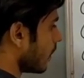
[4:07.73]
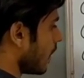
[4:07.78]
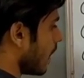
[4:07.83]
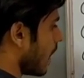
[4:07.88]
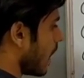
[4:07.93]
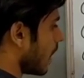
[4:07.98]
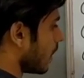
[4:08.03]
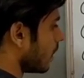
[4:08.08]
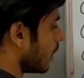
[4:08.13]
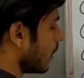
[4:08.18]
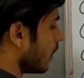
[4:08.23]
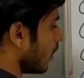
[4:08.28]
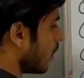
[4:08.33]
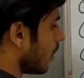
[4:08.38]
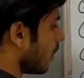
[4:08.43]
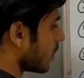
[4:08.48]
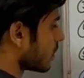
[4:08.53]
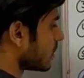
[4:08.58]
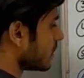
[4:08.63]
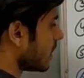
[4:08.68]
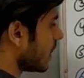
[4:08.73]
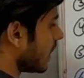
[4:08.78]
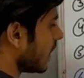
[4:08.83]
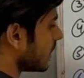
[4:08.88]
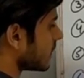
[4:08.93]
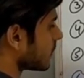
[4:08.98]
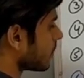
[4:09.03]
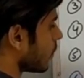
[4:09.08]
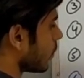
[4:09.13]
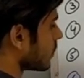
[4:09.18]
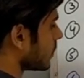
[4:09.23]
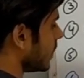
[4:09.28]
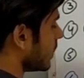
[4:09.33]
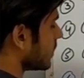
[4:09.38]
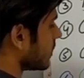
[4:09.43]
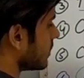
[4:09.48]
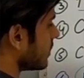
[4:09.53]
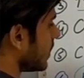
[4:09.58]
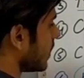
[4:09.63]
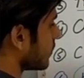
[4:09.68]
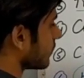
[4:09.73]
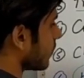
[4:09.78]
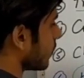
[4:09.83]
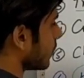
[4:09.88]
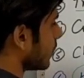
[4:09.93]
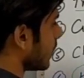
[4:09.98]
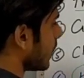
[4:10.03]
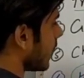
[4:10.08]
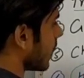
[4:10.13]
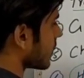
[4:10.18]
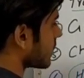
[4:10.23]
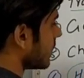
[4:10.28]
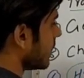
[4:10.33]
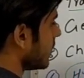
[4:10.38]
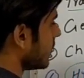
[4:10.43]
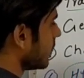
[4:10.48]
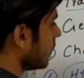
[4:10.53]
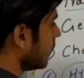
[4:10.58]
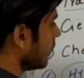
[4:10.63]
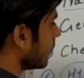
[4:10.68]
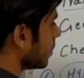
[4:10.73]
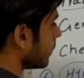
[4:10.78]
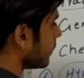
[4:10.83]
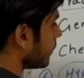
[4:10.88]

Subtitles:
And oxia, let's suppose it's take from the oxygen.